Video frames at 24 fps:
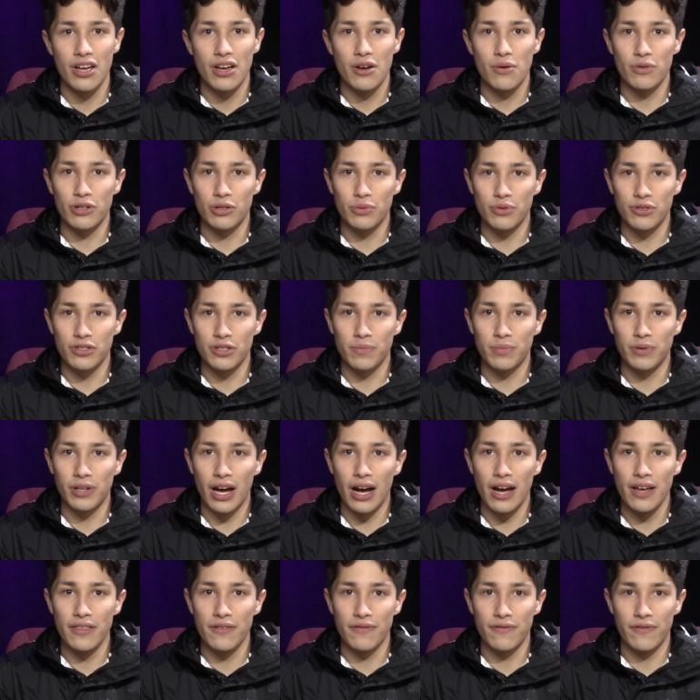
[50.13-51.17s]
which will
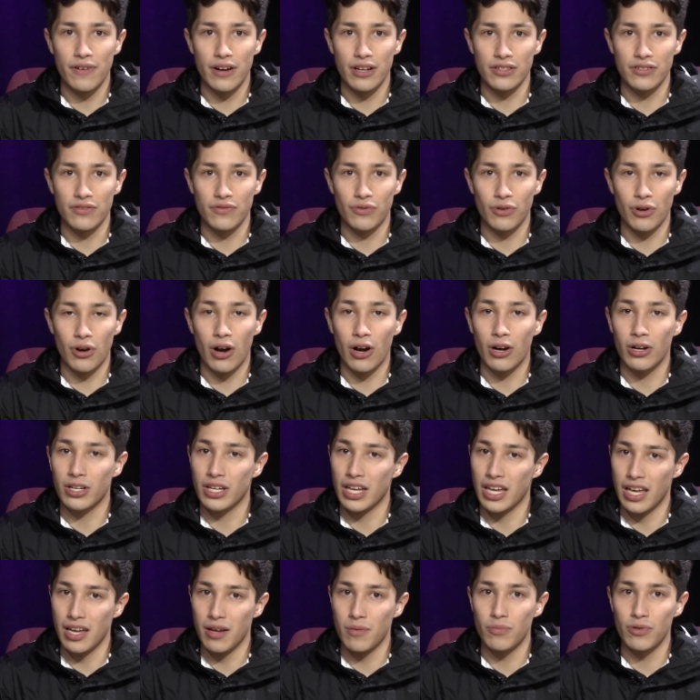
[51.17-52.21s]
supply the funds for our
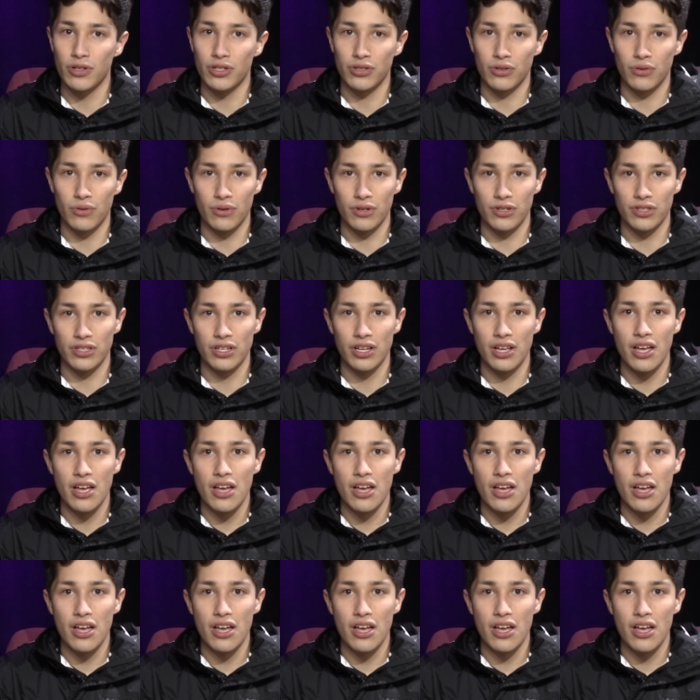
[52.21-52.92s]
Cambridge course.